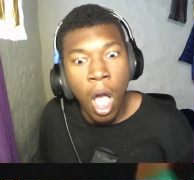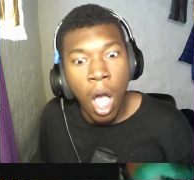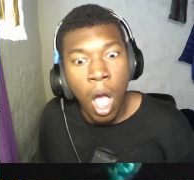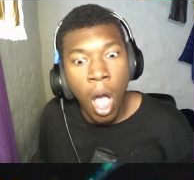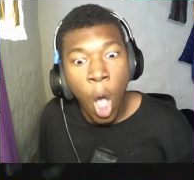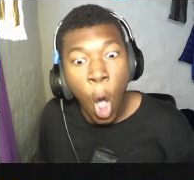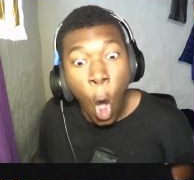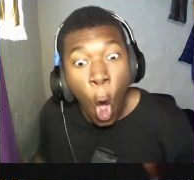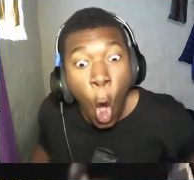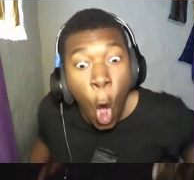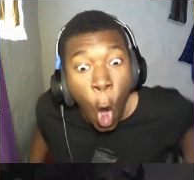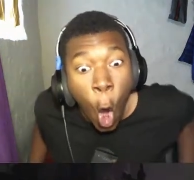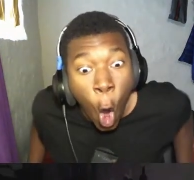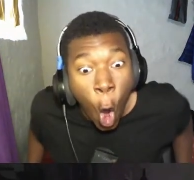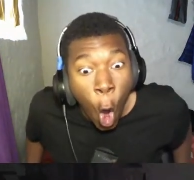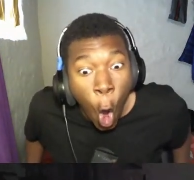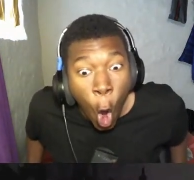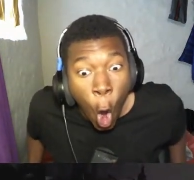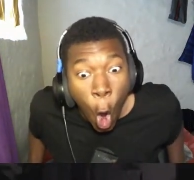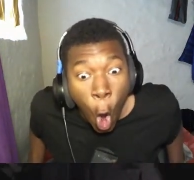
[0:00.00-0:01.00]

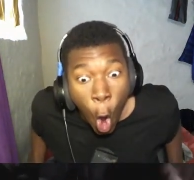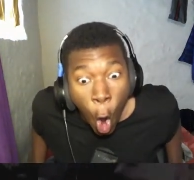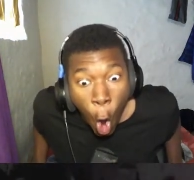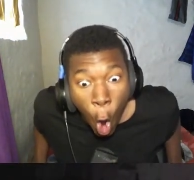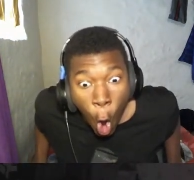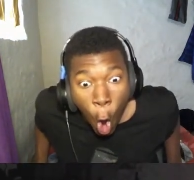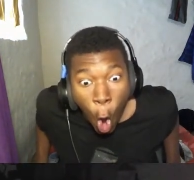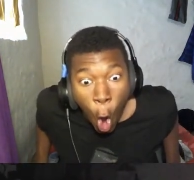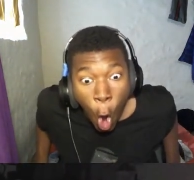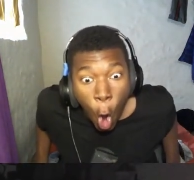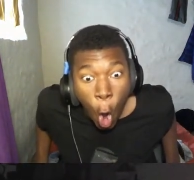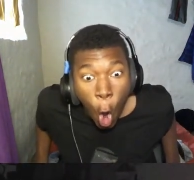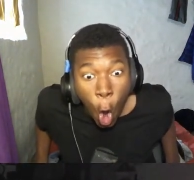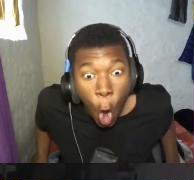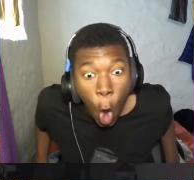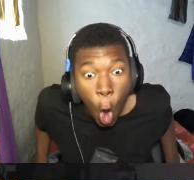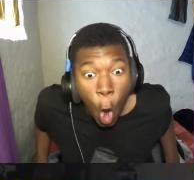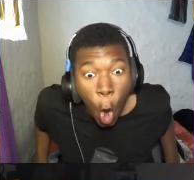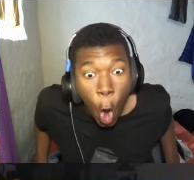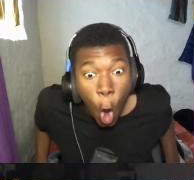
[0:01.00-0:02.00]

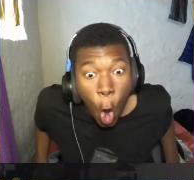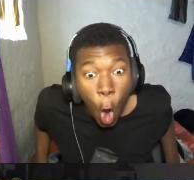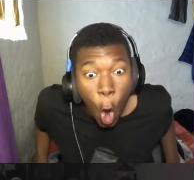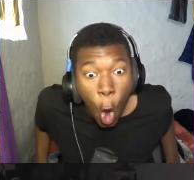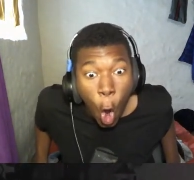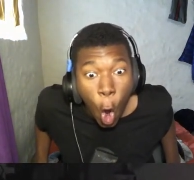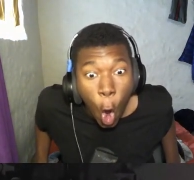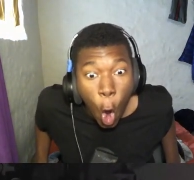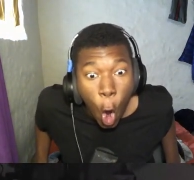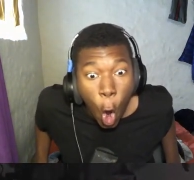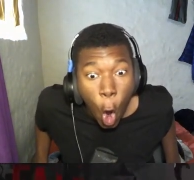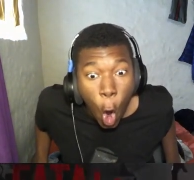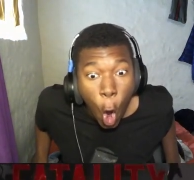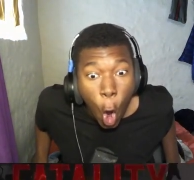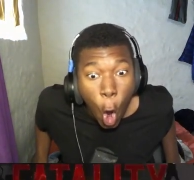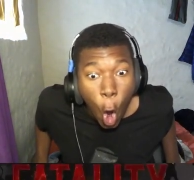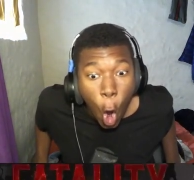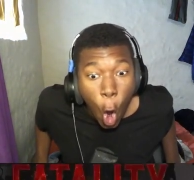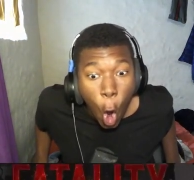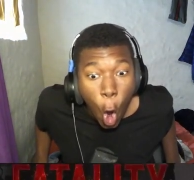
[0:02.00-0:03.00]

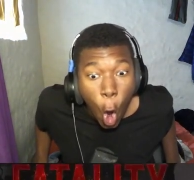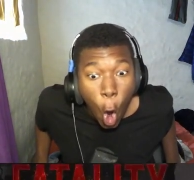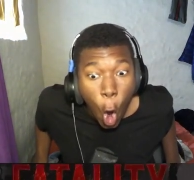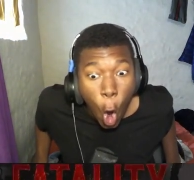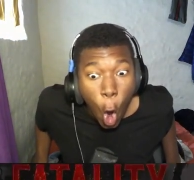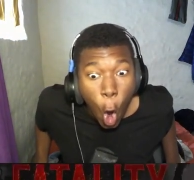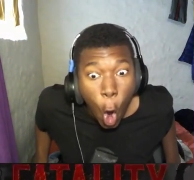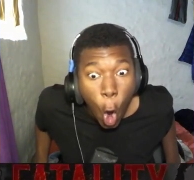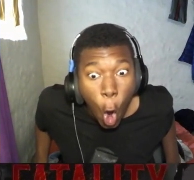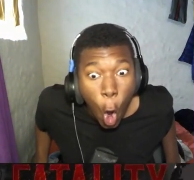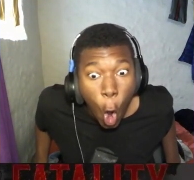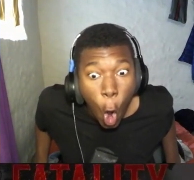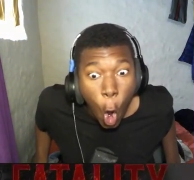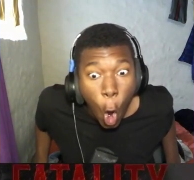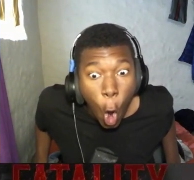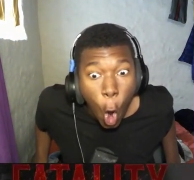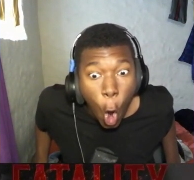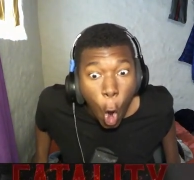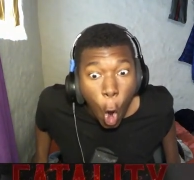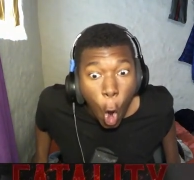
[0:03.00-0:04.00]

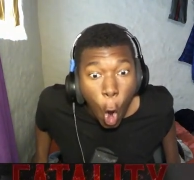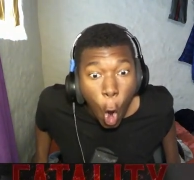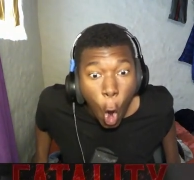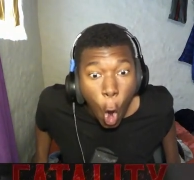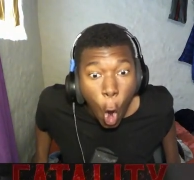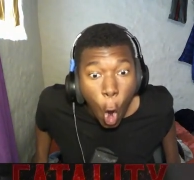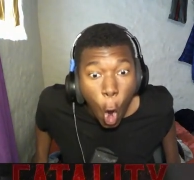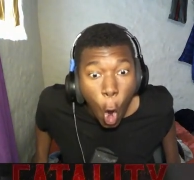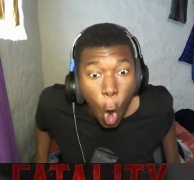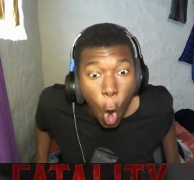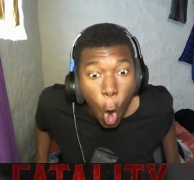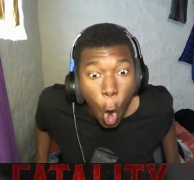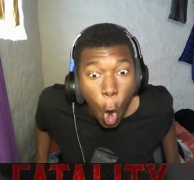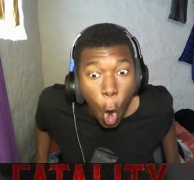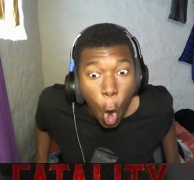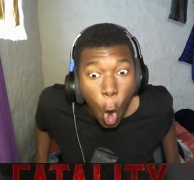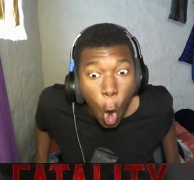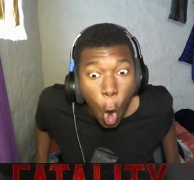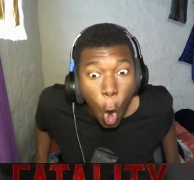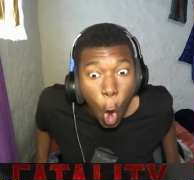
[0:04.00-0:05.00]

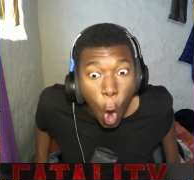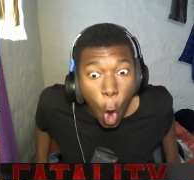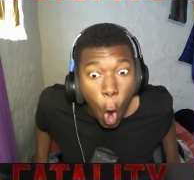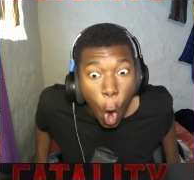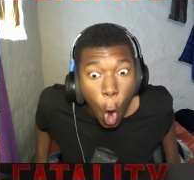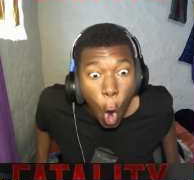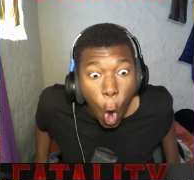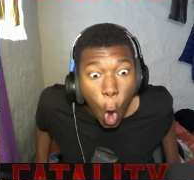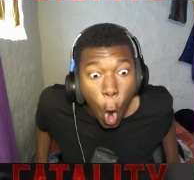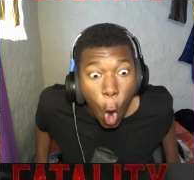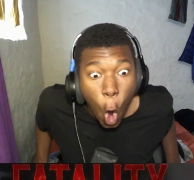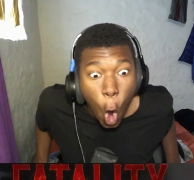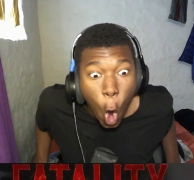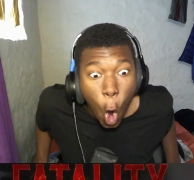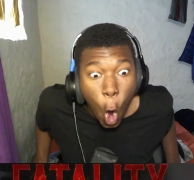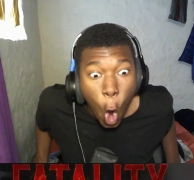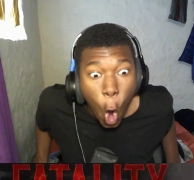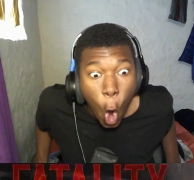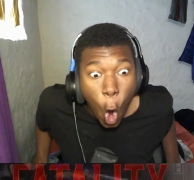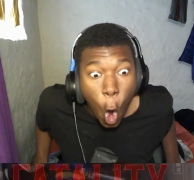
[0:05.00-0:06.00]

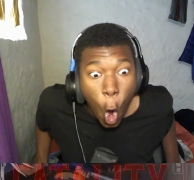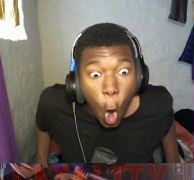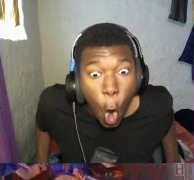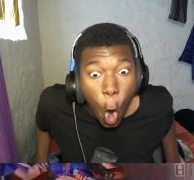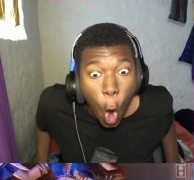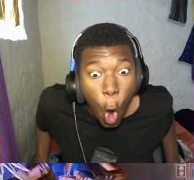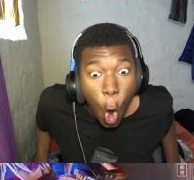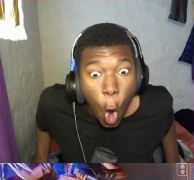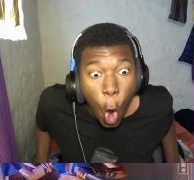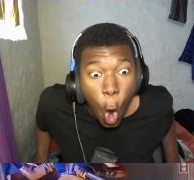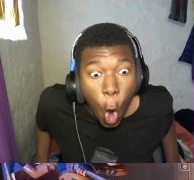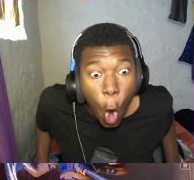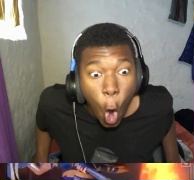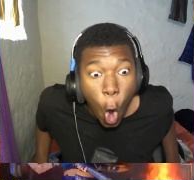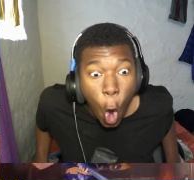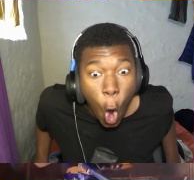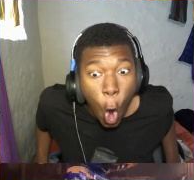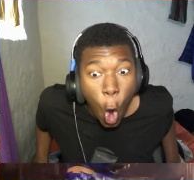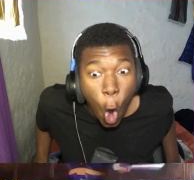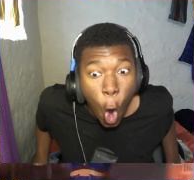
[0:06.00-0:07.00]

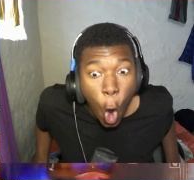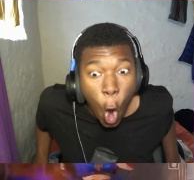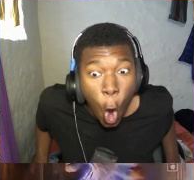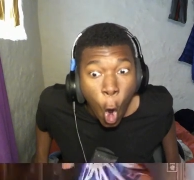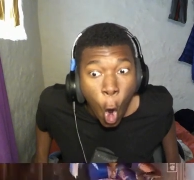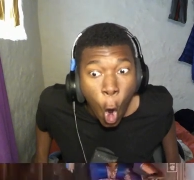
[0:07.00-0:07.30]
[no speech]